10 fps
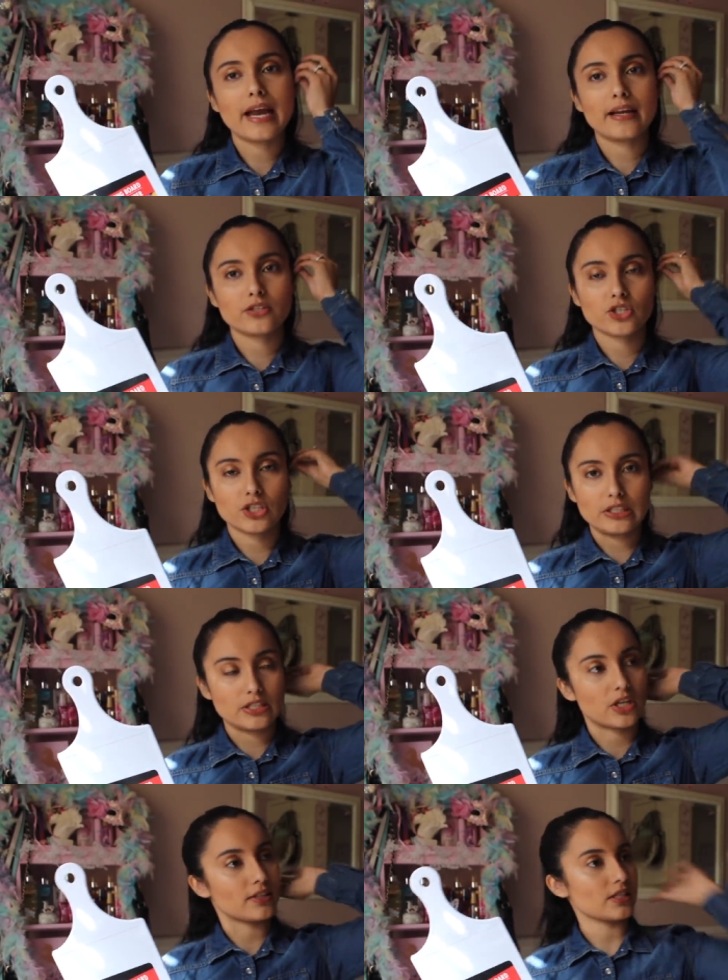and
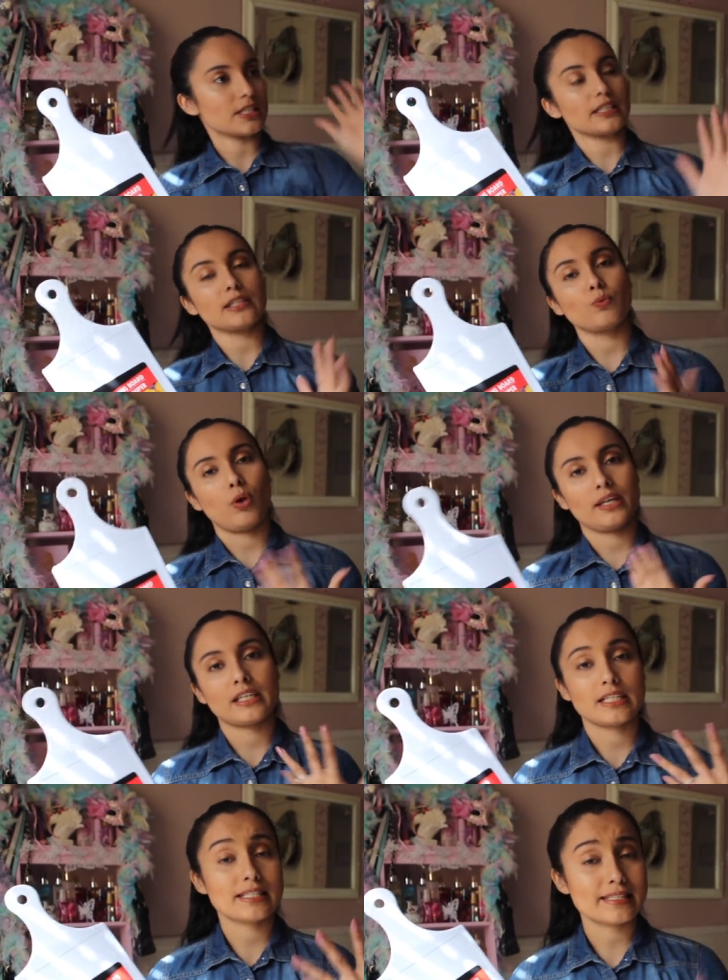she's constantly
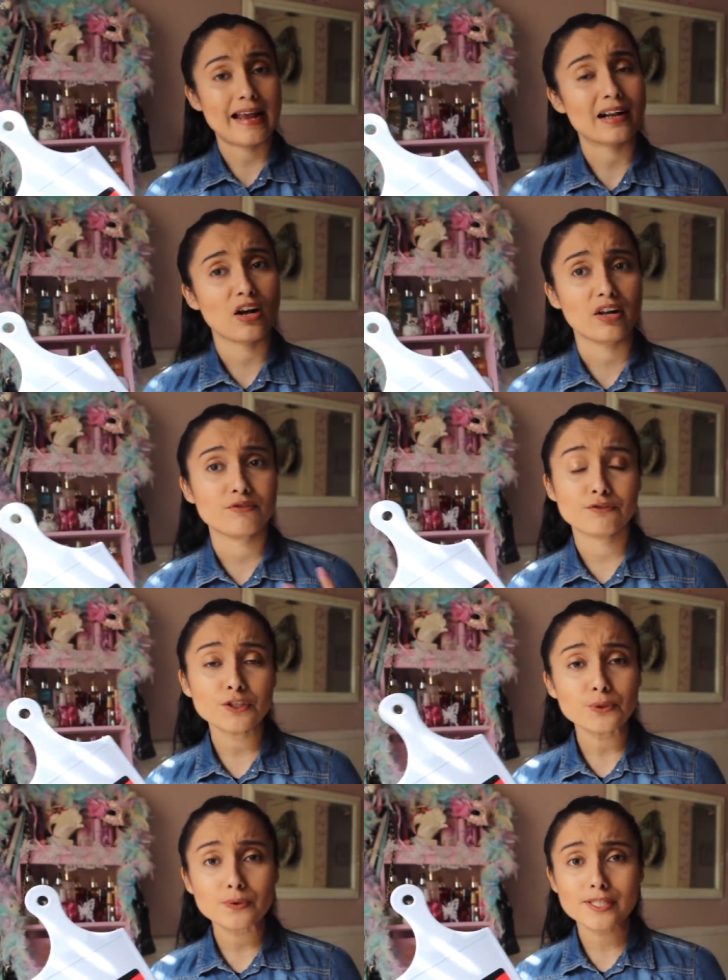wanting to snack on
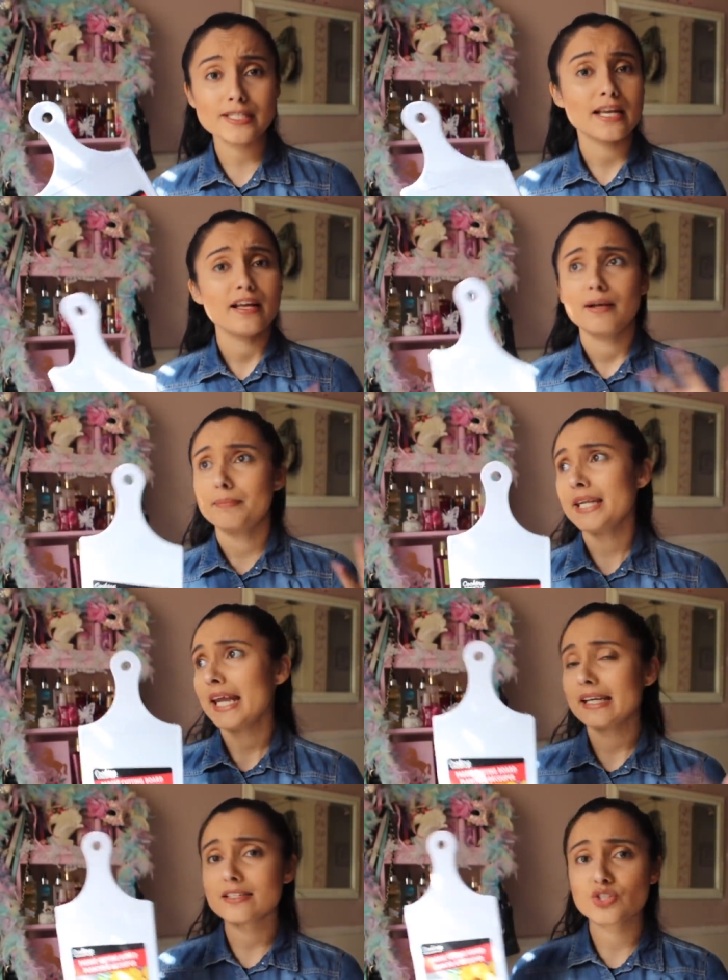foods,
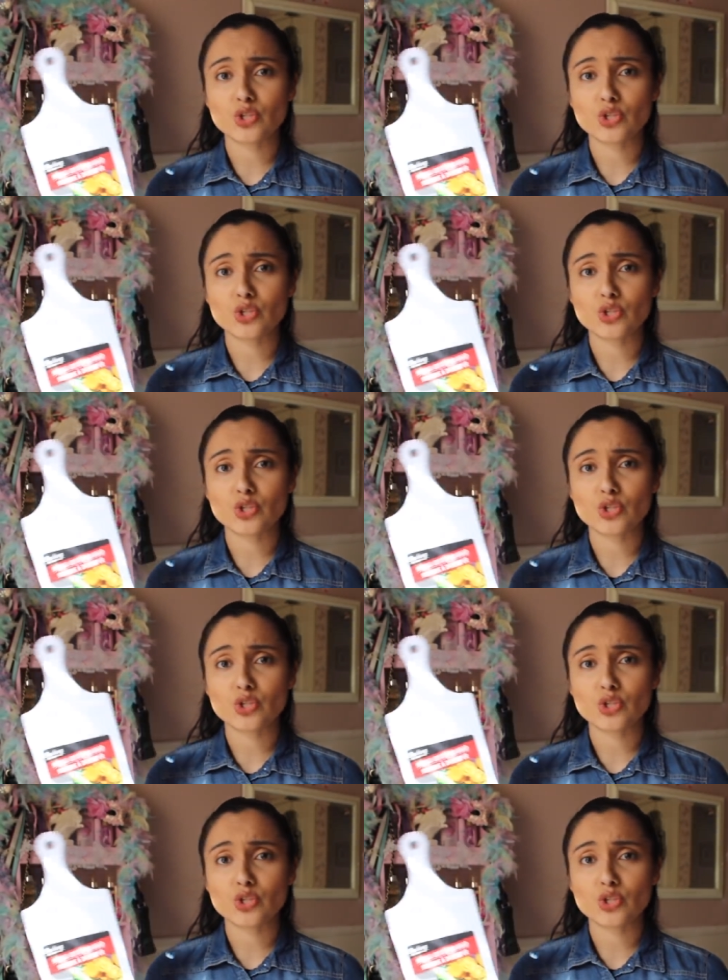bananas,